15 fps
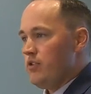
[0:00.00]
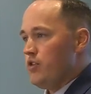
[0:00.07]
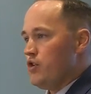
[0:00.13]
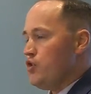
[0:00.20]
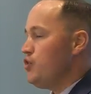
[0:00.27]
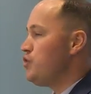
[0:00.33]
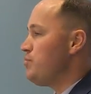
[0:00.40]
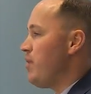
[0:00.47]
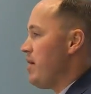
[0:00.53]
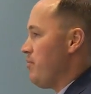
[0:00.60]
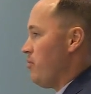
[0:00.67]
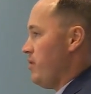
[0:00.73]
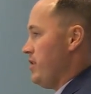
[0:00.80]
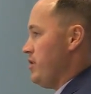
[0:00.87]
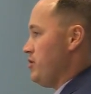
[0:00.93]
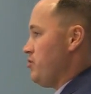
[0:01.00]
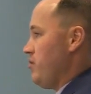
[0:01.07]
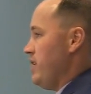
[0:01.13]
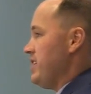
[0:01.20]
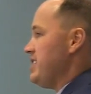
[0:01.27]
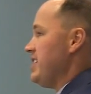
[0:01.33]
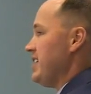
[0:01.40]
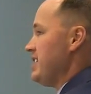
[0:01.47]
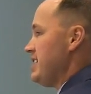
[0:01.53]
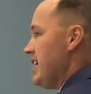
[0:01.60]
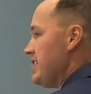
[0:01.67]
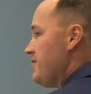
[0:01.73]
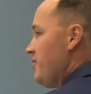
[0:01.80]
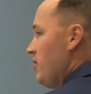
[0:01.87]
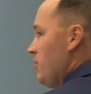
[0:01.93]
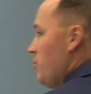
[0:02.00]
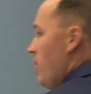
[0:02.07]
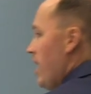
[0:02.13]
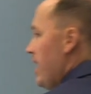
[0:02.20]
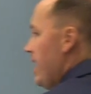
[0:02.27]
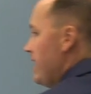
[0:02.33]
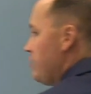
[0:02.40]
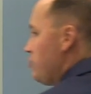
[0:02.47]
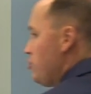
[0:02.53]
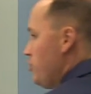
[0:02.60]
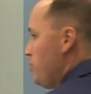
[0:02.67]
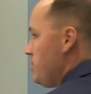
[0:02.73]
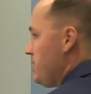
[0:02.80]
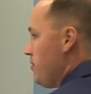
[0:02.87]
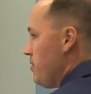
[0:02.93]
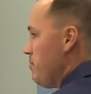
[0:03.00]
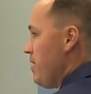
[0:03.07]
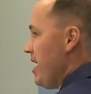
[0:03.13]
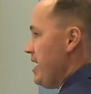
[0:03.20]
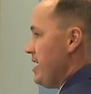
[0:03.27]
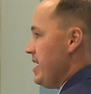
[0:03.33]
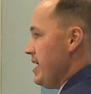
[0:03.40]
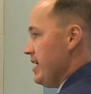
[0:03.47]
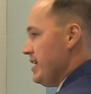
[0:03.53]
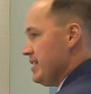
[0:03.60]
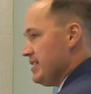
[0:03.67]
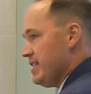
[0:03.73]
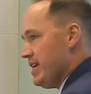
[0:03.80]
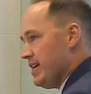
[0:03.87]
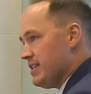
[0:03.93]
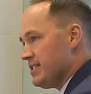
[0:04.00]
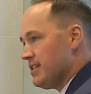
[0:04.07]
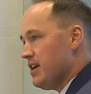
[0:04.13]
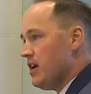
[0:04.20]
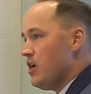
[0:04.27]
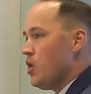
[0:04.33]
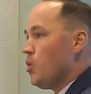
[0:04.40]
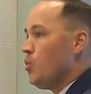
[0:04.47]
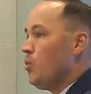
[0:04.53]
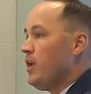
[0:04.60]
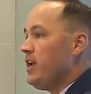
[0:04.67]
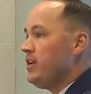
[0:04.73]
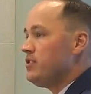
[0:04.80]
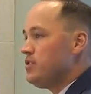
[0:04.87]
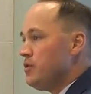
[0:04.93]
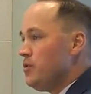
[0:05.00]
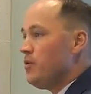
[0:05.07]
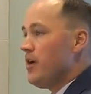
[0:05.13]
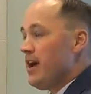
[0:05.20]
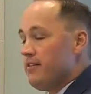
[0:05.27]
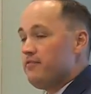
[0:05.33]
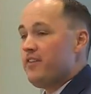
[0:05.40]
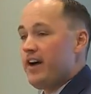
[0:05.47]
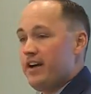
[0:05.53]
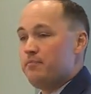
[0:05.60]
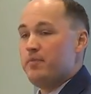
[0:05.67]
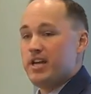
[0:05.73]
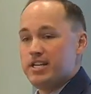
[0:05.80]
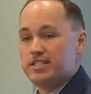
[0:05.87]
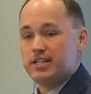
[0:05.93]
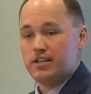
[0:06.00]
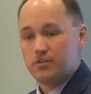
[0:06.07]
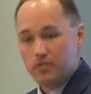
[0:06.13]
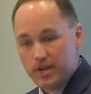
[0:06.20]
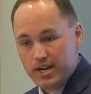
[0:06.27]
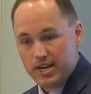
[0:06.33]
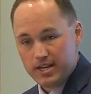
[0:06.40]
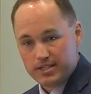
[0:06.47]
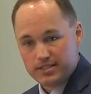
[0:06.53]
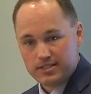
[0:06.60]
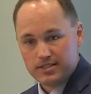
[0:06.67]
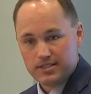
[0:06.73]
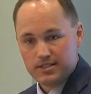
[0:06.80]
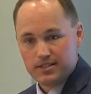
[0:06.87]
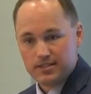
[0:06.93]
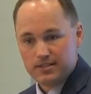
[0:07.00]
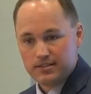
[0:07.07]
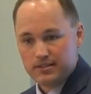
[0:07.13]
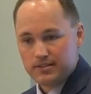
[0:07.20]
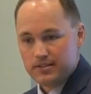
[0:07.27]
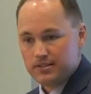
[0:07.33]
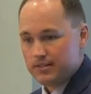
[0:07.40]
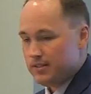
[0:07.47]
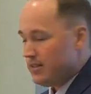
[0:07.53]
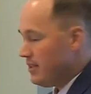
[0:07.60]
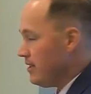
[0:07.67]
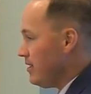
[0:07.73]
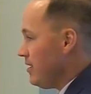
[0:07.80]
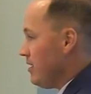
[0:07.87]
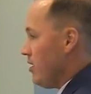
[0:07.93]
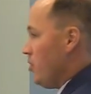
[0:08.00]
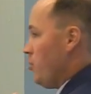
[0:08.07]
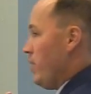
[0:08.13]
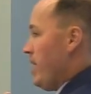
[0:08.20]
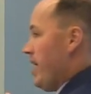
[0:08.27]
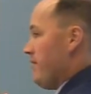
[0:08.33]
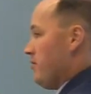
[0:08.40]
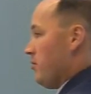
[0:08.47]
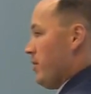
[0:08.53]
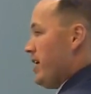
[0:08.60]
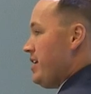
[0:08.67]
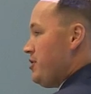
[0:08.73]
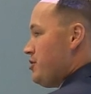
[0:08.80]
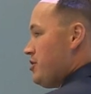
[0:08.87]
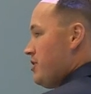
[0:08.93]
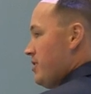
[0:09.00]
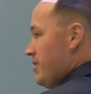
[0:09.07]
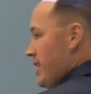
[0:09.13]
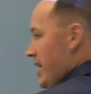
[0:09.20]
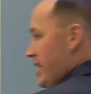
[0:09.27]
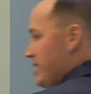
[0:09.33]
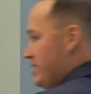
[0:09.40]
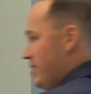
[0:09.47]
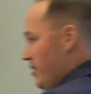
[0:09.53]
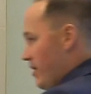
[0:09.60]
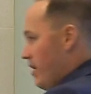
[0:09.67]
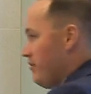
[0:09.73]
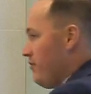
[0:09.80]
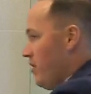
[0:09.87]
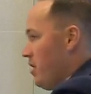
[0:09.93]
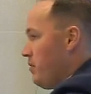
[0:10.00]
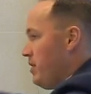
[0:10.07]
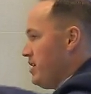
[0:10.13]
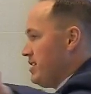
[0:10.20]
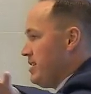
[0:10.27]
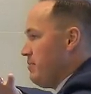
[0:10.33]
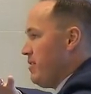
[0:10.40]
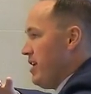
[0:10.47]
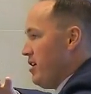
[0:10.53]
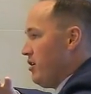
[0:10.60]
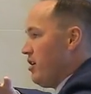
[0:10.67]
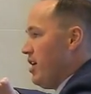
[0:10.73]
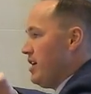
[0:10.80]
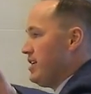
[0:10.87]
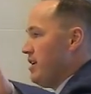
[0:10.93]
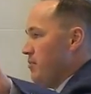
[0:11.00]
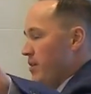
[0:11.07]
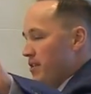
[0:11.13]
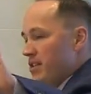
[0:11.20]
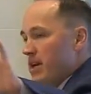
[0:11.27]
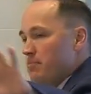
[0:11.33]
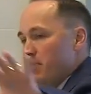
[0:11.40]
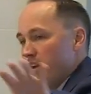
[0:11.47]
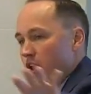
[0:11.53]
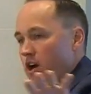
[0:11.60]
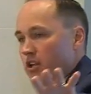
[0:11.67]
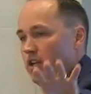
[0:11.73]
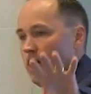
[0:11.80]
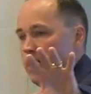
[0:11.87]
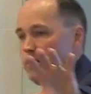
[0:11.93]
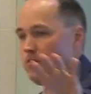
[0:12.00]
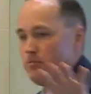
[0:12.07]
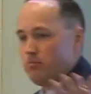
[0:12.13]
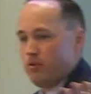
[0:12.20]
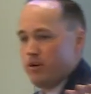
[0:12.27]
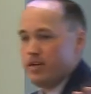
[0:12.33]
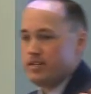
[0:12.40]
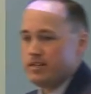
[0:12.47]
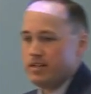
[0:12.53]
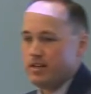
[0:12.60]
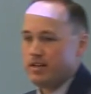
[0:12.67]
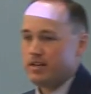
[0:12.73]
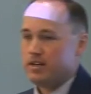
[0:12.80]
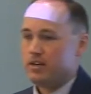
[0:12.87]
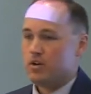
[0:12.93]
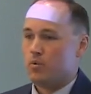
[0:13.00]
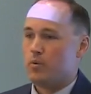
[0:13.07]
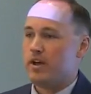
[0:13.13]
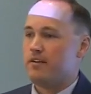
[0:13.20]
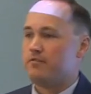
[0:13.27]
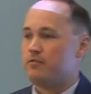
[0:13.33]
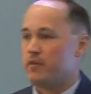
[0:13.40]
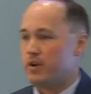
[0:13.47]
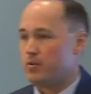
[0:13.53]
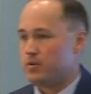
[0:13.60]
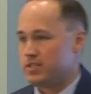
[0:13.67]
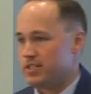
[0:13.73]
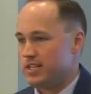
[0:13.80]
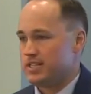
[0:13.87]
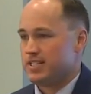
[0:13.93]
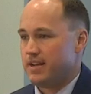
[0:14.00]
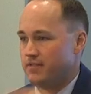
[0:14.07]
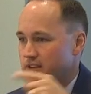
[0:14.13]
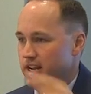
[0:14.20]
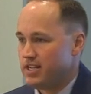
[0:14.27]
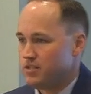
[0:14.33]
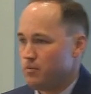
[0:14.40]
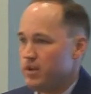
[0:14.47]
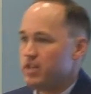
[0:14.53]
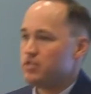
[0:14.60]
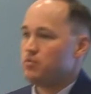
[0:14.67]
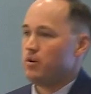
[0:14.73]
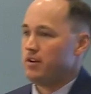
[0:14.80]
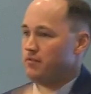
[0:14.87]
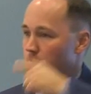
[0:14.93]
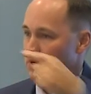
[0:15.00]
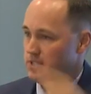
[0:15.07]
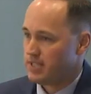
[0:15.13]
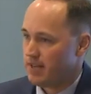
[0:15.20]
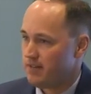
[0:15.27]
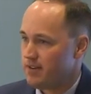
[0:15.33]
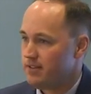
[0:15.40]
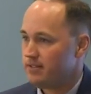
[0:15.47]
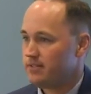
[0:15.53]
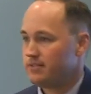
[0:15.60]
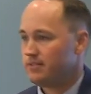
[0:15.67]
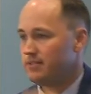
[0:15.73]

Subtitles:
The newspaper industry is successful, and why I choose to remain in it is this. We, too, have five basic ingredients. We have reach, that is, how far we disseminate our content, whether that be online or in print. We have frequency, 7 days a week, 24/7.